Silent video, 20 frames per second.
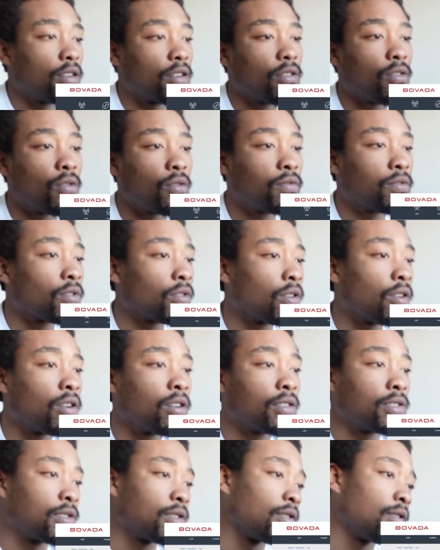
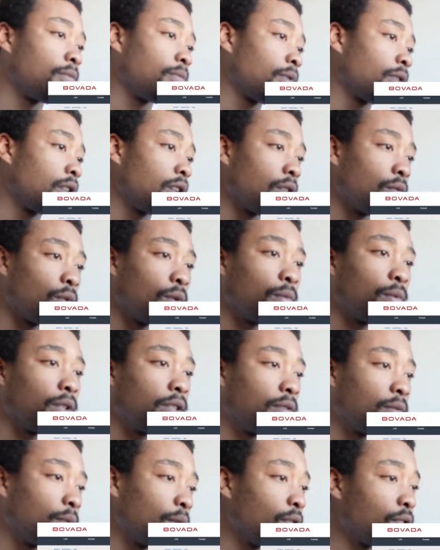overall. So I'm going
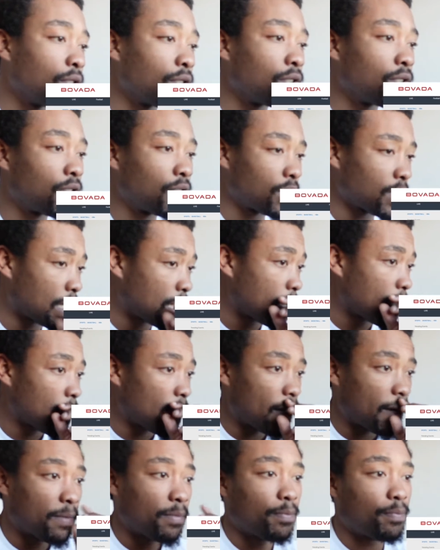with the Wizards.
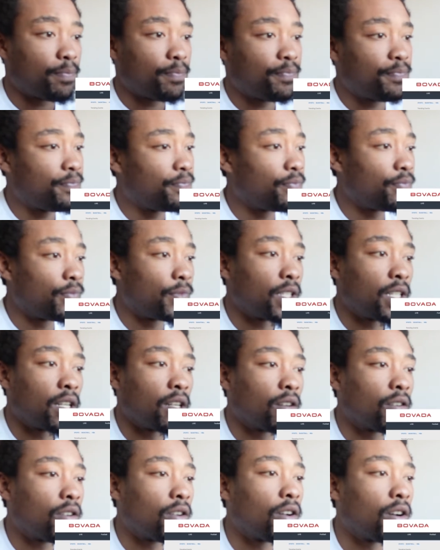
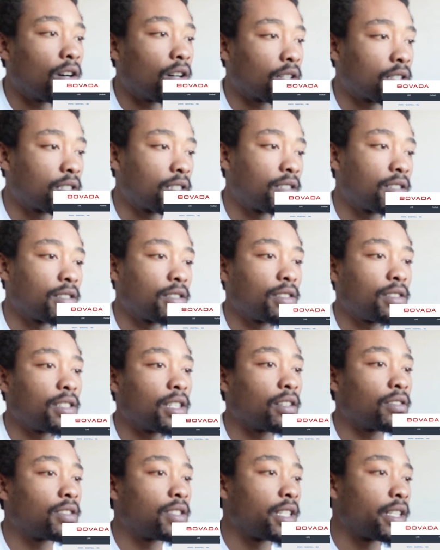Hawks,
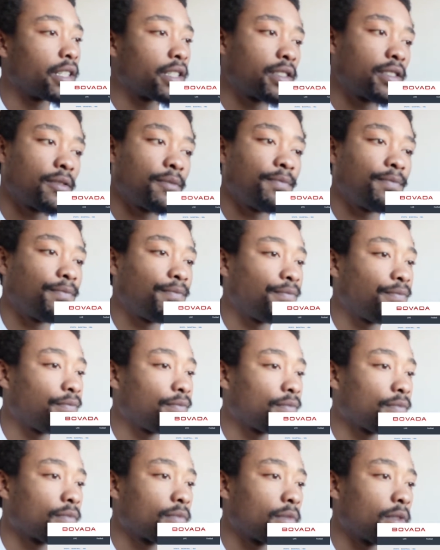Celtics.
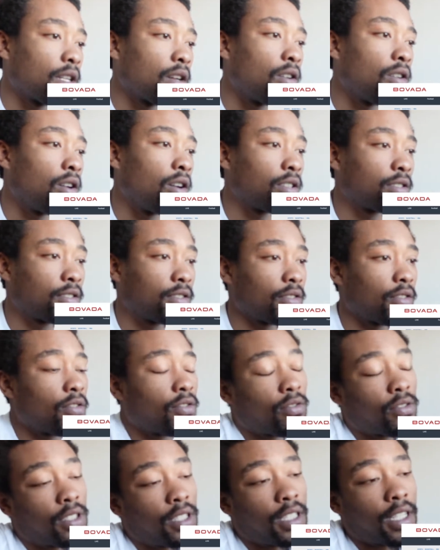Hawks
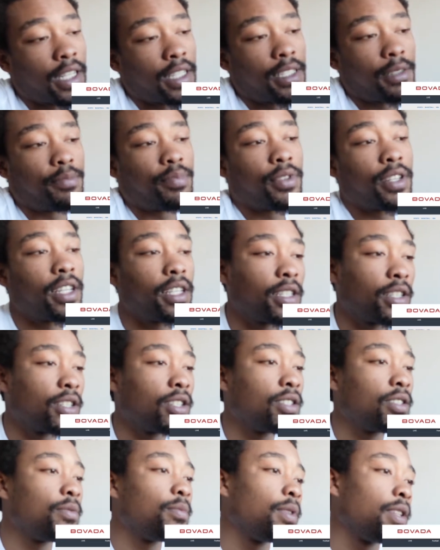only like to play
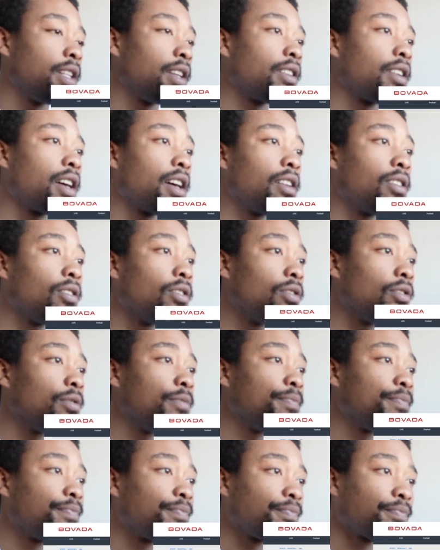good when they're at home.